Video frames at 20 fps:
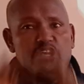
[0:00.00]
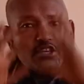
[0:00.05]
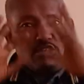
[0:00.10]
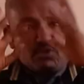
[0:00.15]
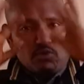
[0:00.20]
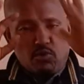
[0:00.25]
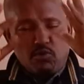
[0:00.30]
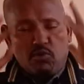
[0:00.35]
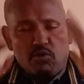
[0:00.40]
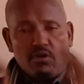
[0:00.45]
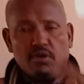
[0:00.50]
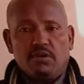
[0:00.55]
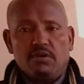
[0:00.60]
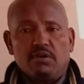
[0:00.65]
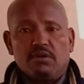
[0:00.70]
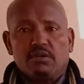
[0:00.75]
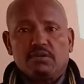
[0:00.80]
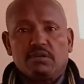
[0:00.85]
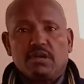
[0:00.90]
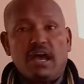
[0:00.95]
So
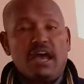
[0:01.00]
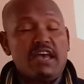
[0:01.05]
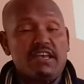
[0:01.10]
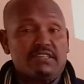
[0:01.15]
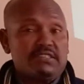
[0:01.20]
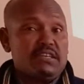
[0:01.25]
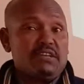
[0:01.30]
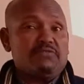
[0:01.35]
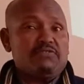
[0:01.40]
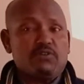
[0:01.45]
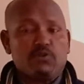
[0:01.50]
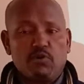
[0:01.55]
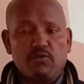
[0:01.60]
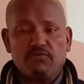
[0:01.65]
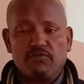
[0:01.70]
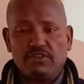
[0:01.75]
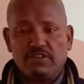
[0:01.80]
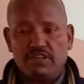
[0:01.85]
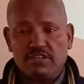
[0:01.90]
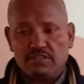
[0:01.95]

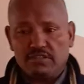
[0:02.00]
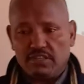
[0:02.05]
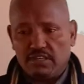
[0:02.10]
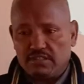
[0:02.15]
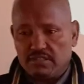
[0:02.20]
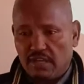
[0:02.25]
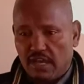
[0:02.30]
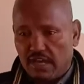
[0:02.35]
self-confidence is